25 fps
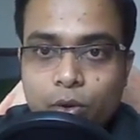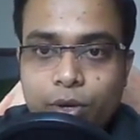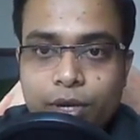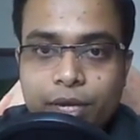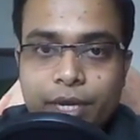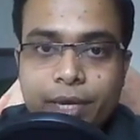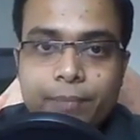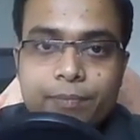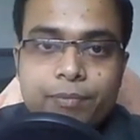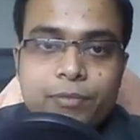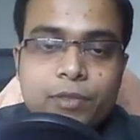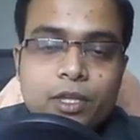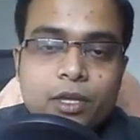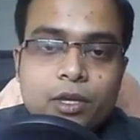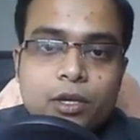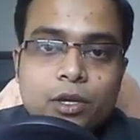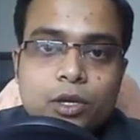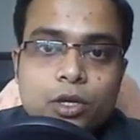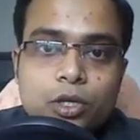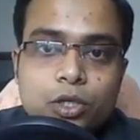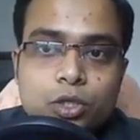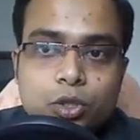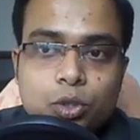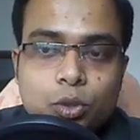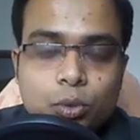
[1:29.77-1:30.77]
Okay,
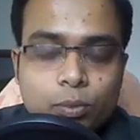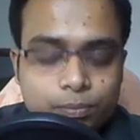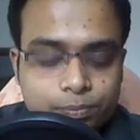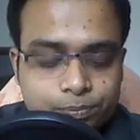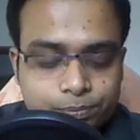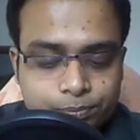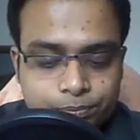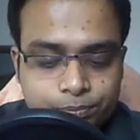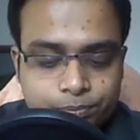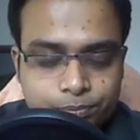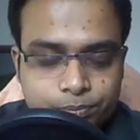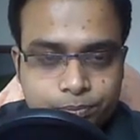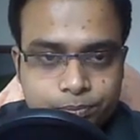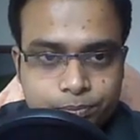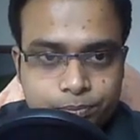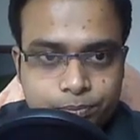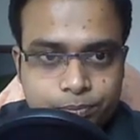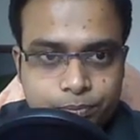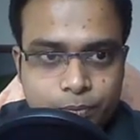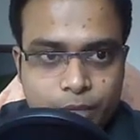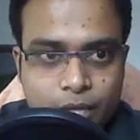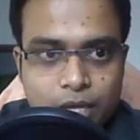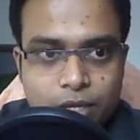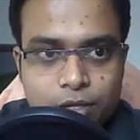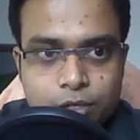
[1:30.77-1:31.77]
so
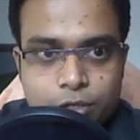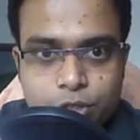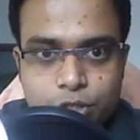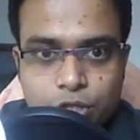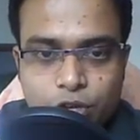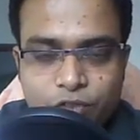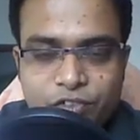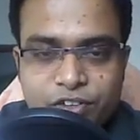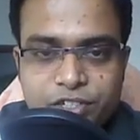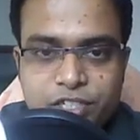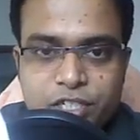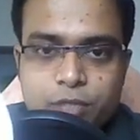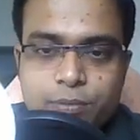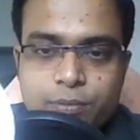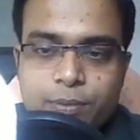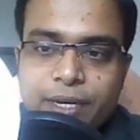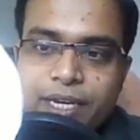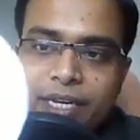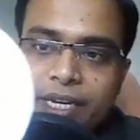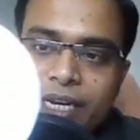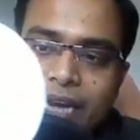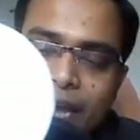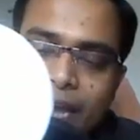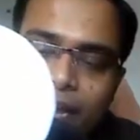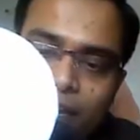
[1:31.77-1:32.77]
surface is
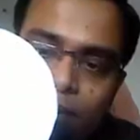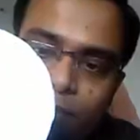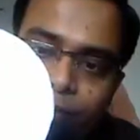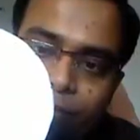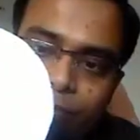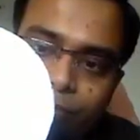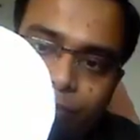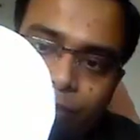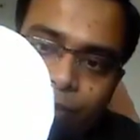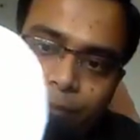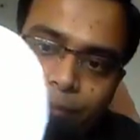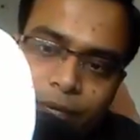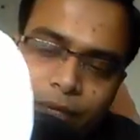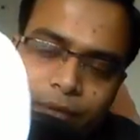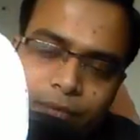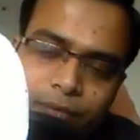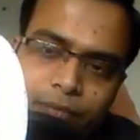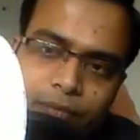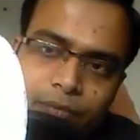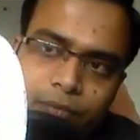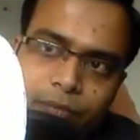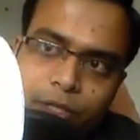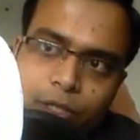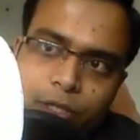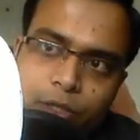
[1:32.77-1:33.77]
making an angle with VP
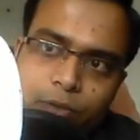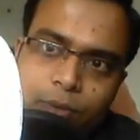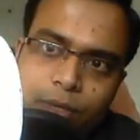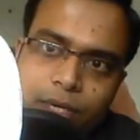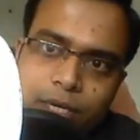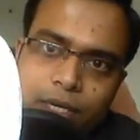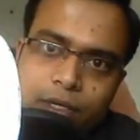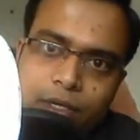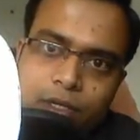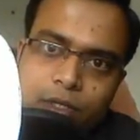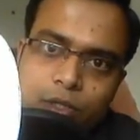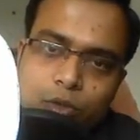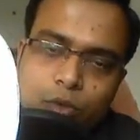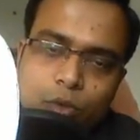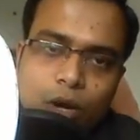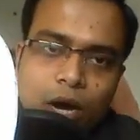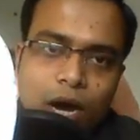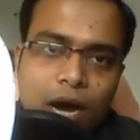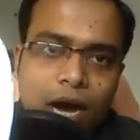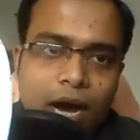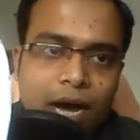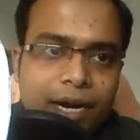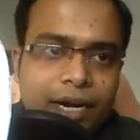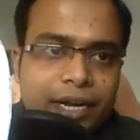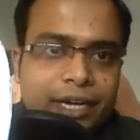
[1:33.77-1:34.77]
this way. So
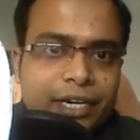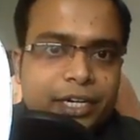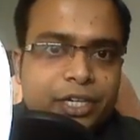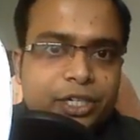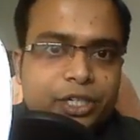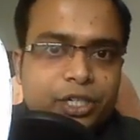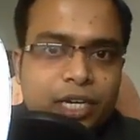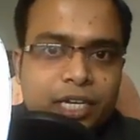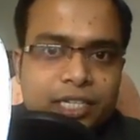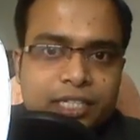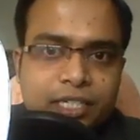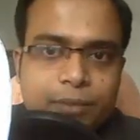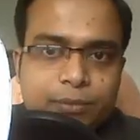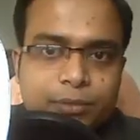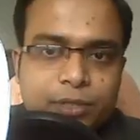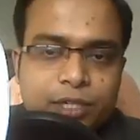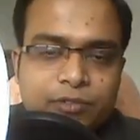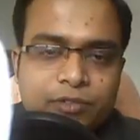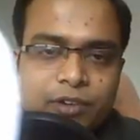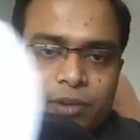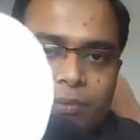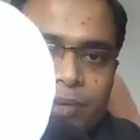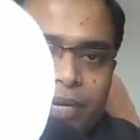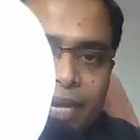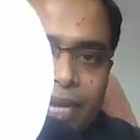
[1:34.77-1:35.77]
our initial
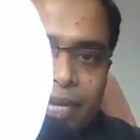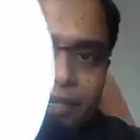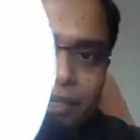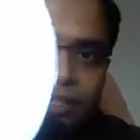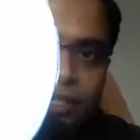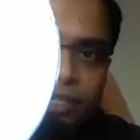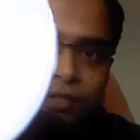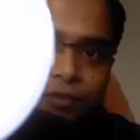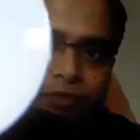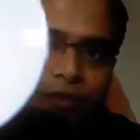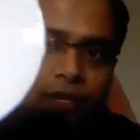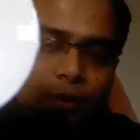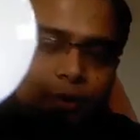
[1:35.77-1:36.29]
assumption will be like this.